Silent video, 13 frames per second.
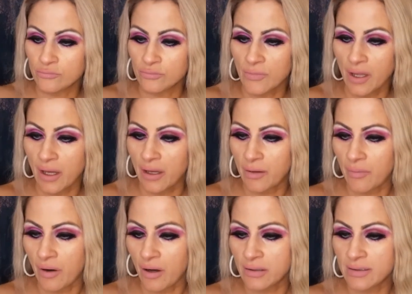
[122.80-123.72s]

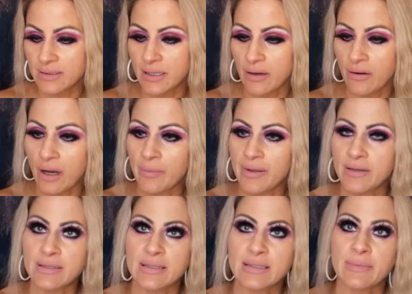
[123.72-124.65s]
Also, I'll be
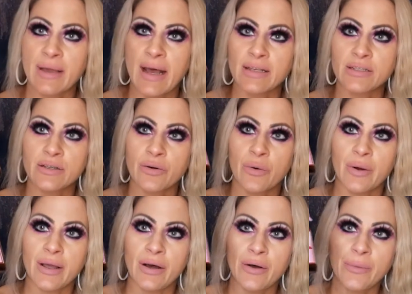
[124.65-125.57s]
using some castor
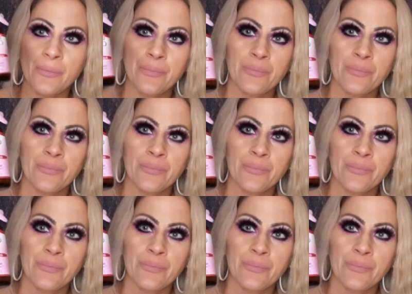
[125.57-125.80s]
oil.